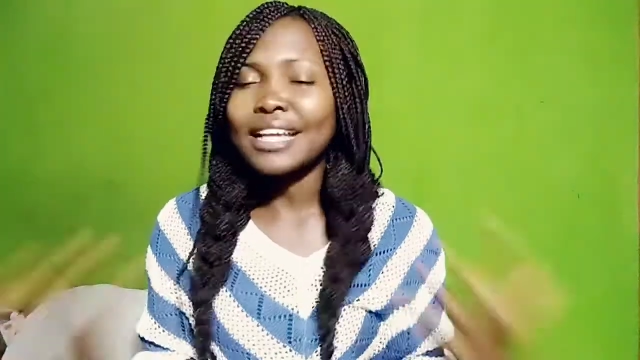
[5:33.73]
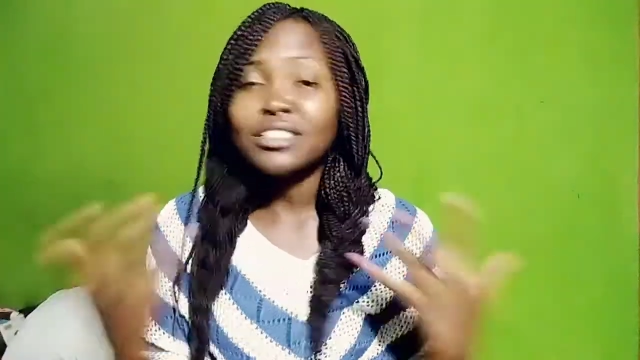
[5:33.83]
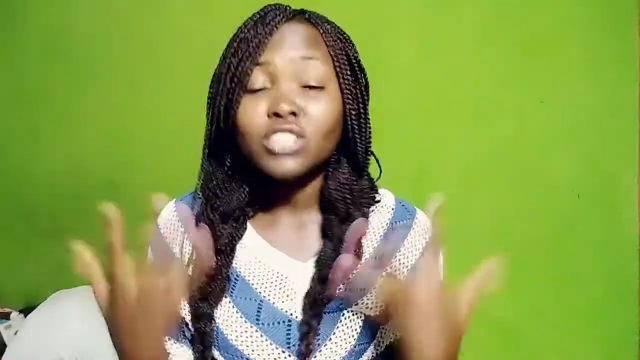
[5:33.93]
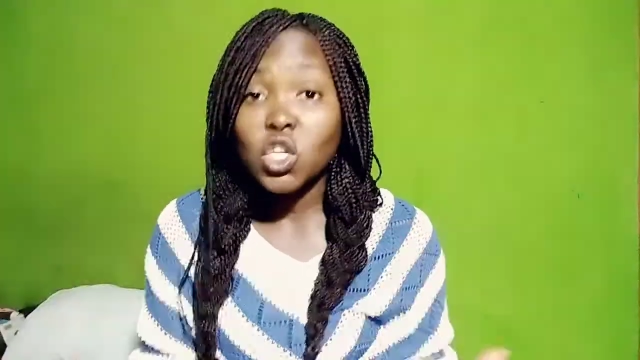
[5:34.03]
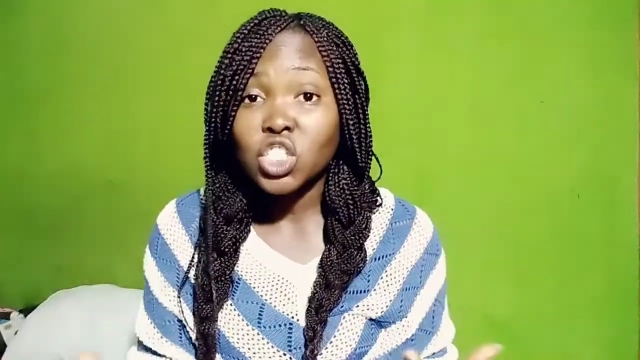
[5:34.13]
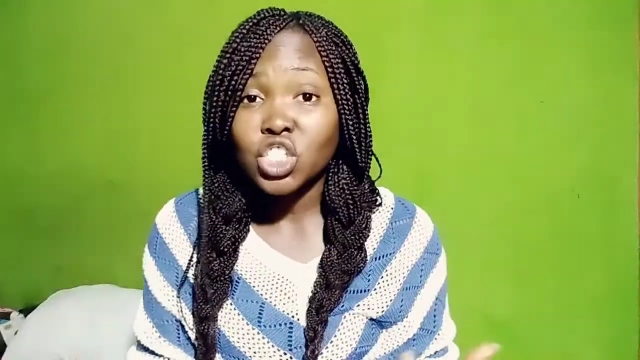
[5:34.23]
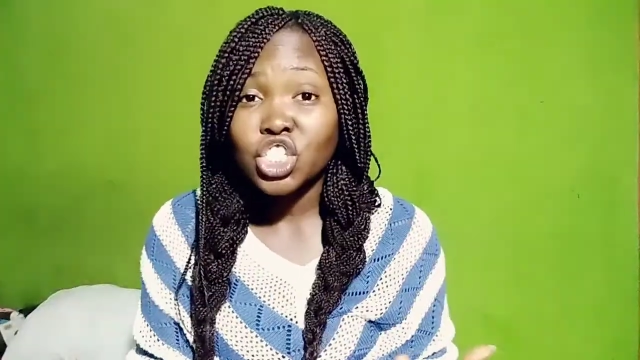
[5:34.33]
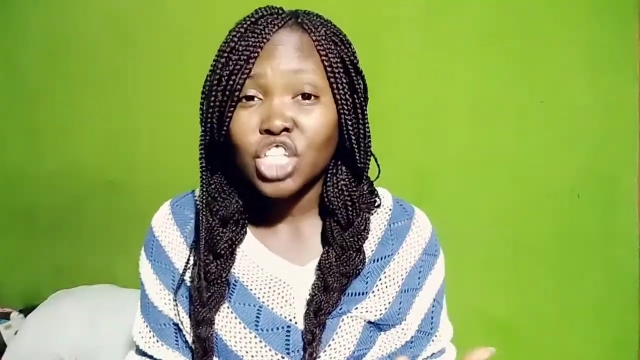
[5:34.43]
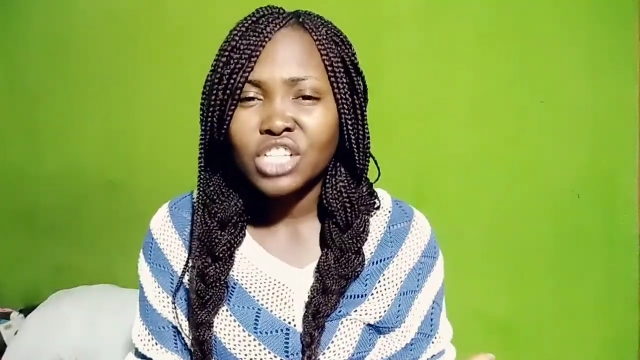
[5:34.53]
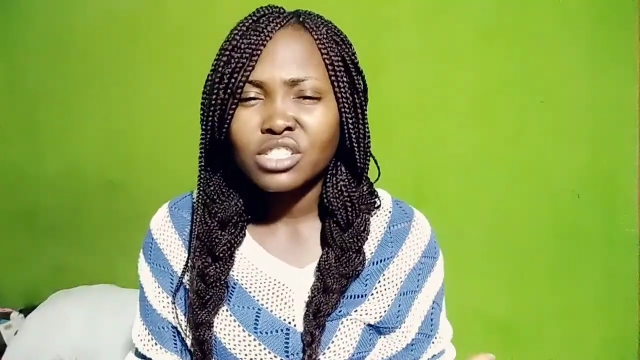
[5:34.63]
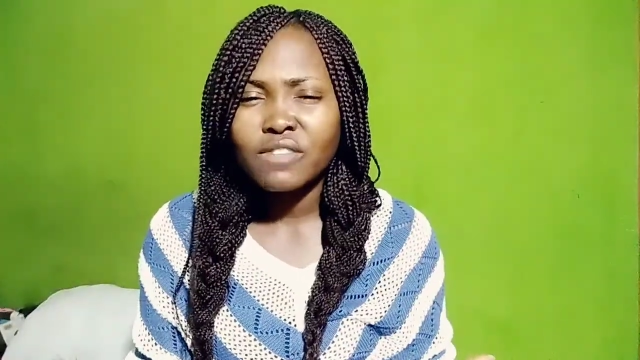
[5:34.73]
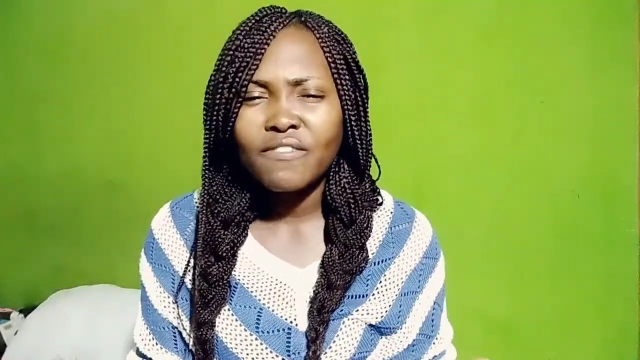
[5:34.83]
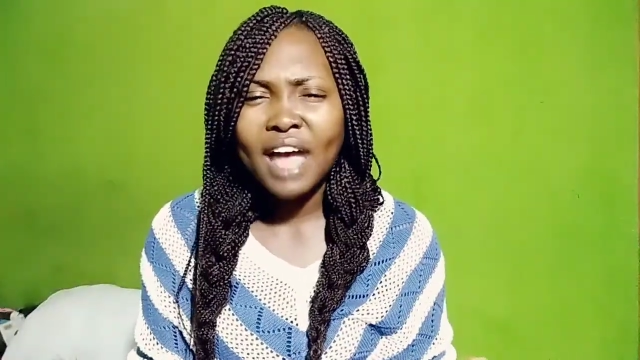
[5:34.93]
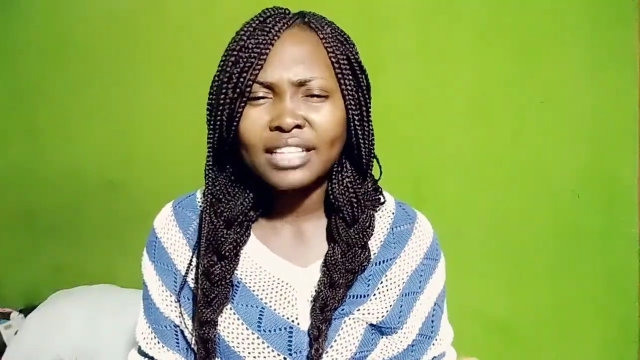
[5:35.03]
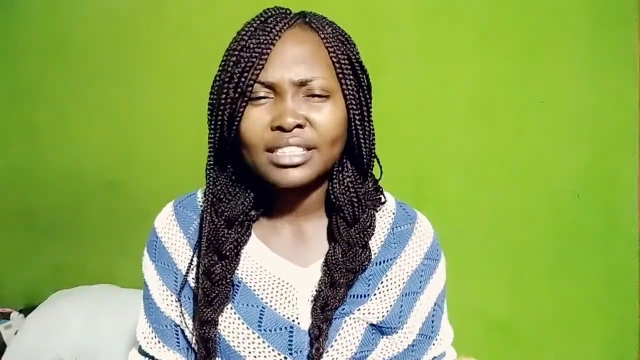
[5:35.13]
that doesn't change the
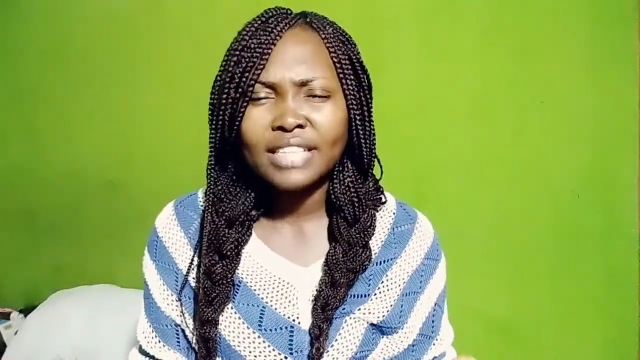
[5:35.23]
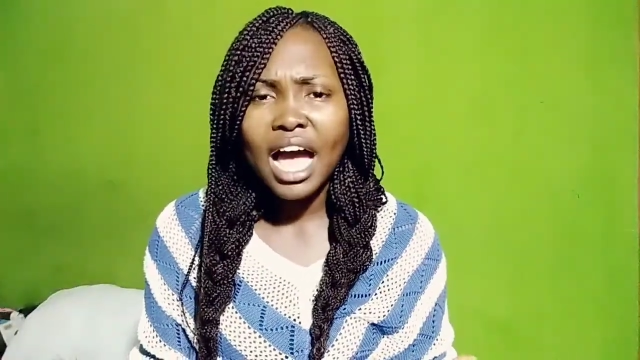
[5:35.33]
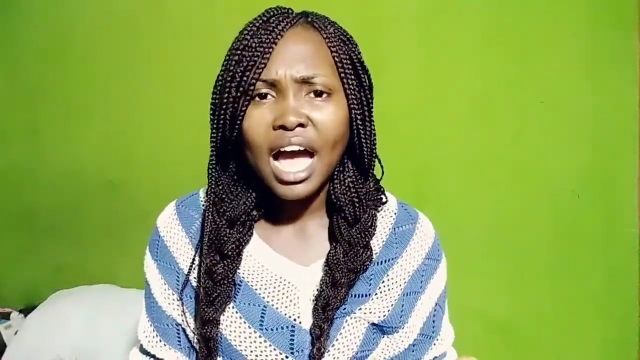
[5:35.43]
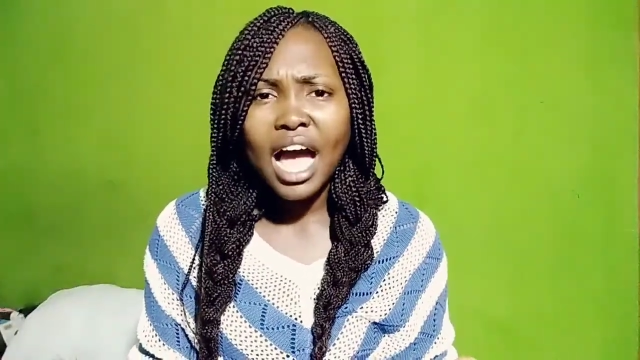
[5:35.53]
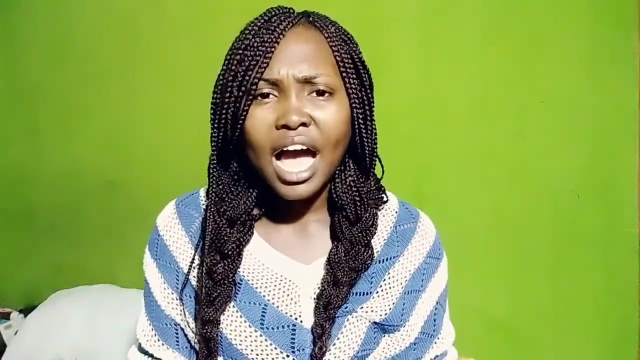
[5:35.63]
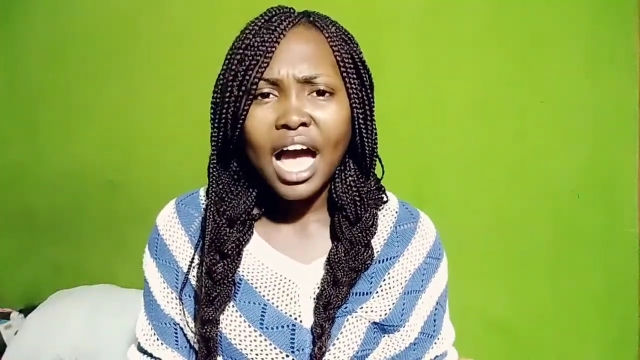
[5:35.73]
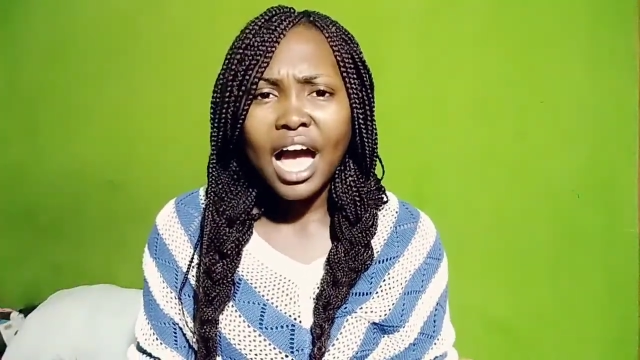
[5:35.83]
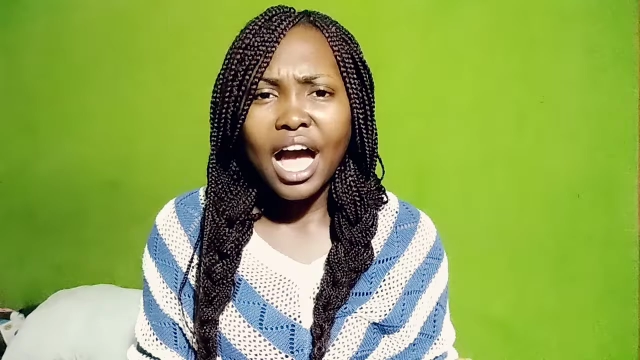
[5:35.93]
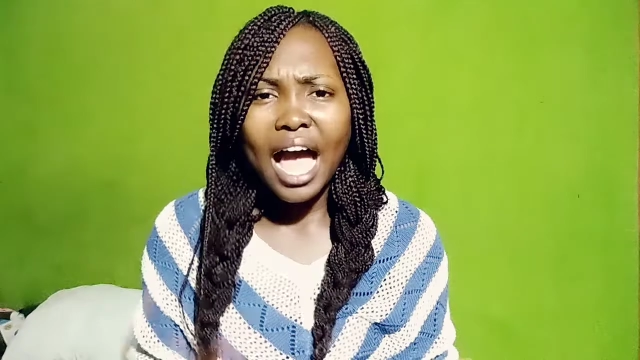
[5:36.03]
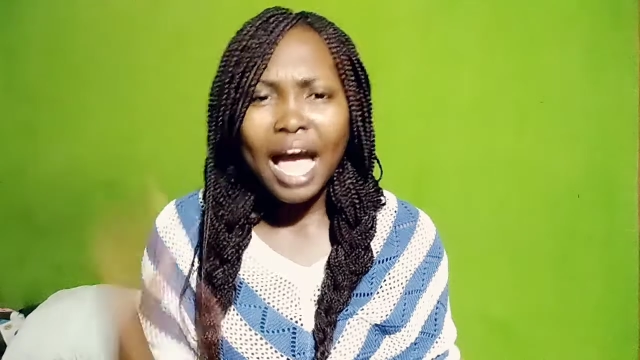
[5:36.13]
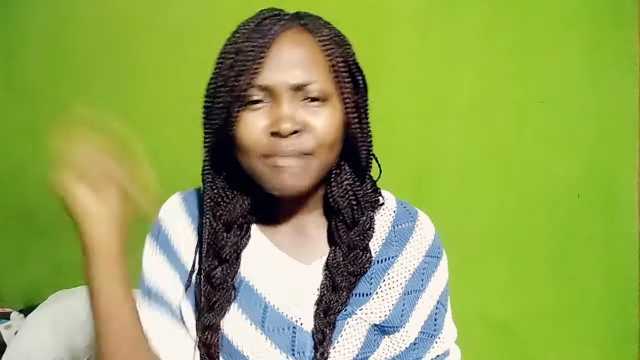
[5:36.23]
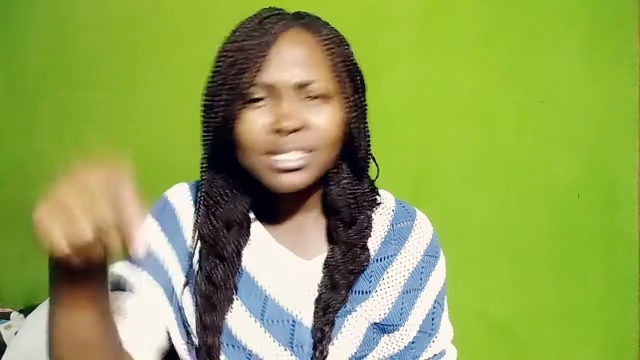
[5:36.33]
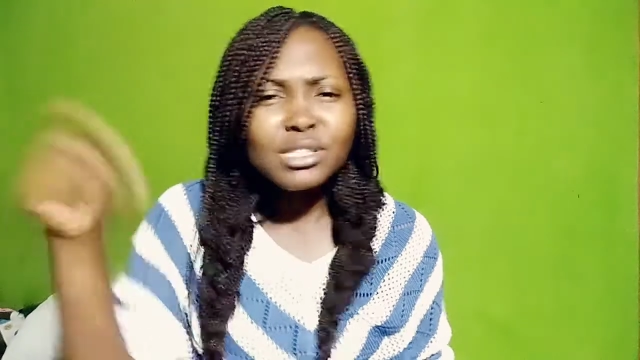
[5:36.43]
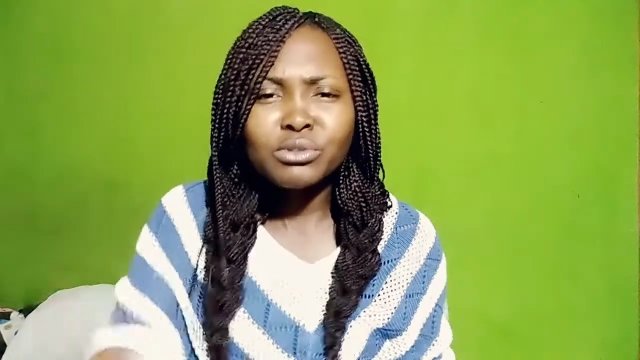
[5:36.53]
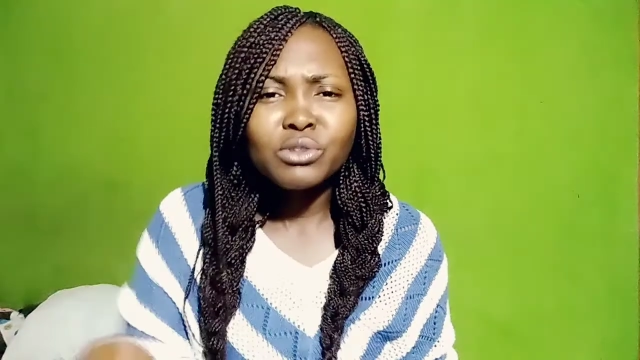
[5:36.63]
fact that I'm
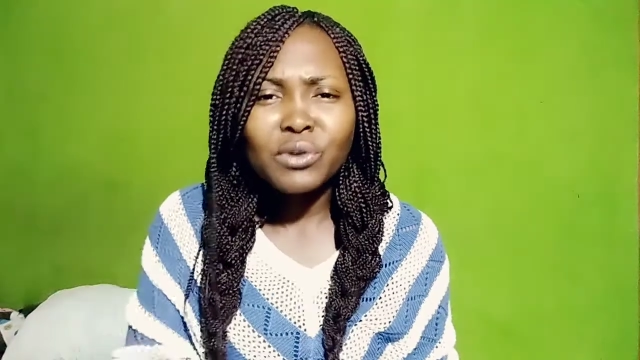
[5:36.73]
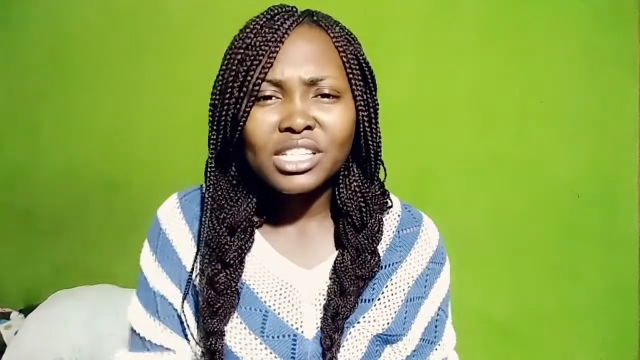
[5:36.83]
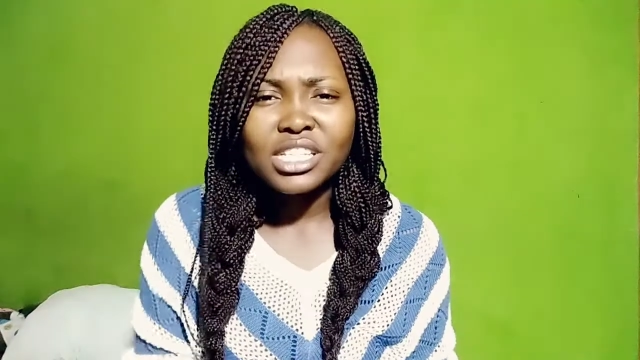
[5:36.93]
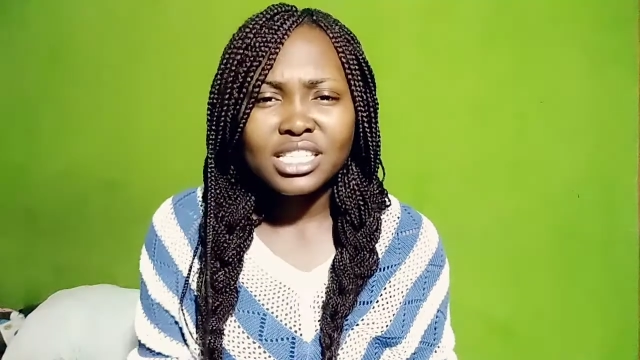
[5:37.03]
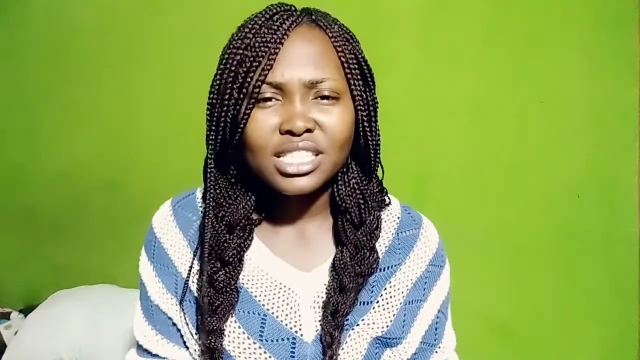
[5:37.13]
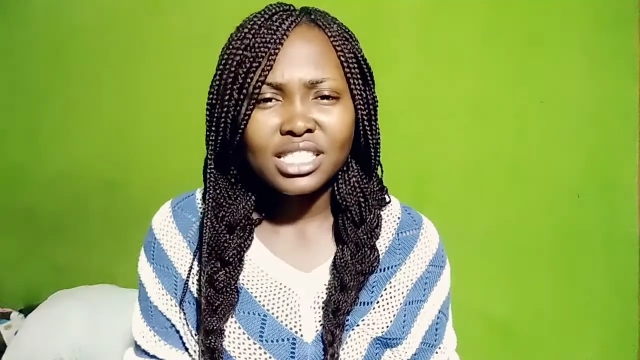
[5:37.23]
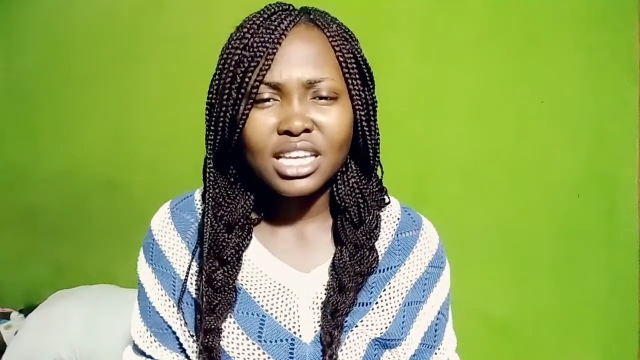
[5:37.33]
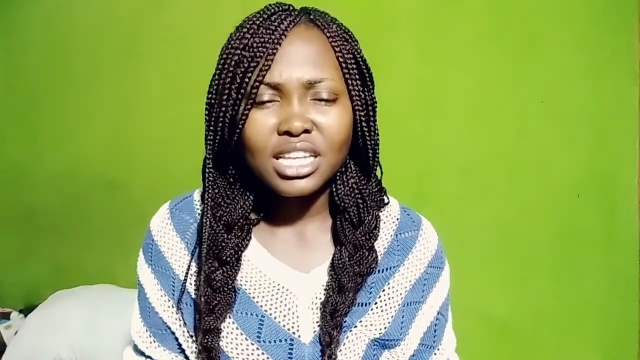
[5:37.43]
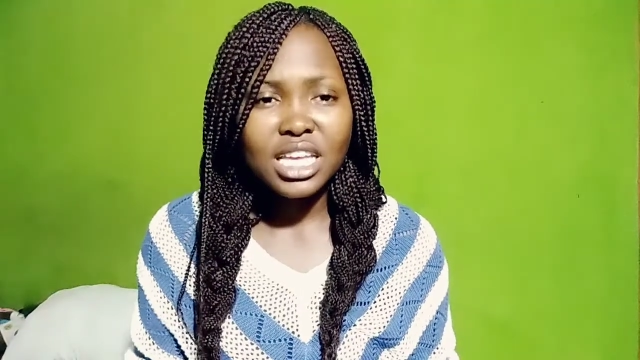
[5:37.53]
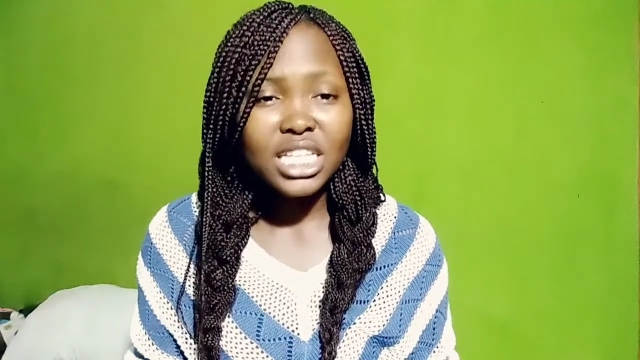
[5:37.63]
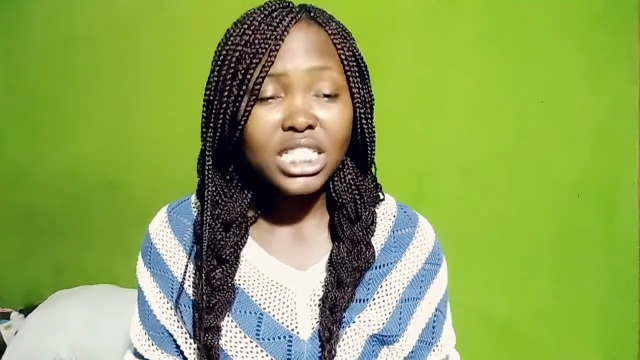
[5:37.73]
still doing this thing.